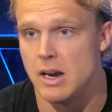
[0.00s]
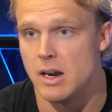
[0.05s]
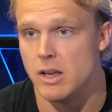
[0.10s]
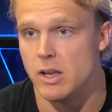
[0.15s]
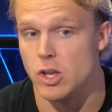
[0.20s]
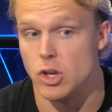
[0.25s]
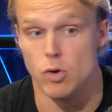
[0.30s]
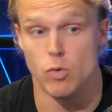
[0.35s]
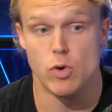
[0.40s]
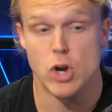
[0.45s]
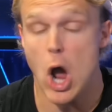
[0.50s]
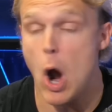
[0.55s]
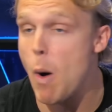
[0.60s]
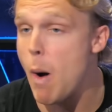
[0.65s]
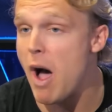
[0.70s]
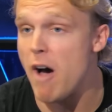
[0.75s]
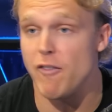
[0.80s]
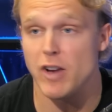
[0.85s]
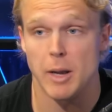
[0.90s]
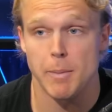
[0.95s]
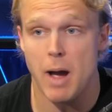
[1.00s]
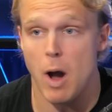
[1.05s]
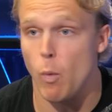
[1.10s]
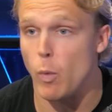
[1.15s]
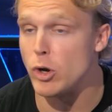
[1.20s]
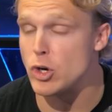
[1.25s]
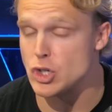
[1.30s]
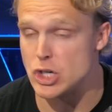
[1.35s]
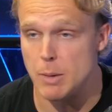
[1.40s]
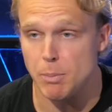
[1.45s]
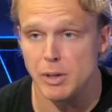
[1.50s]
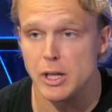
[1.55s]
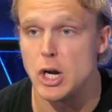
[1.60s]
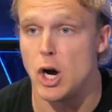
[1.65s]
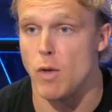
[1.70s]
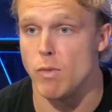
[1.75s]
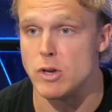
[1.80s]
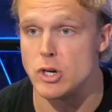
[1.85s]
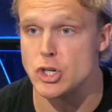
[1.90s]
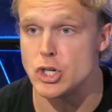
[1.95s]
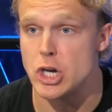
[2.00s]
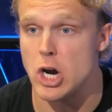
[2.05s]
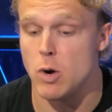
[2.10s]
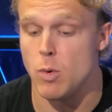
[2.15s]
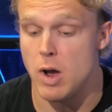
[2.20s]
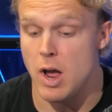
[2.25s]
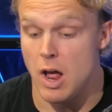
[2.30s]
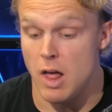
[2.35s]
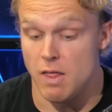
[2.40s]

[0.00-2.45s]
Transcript: You know how I feel about Will Shipley on this show.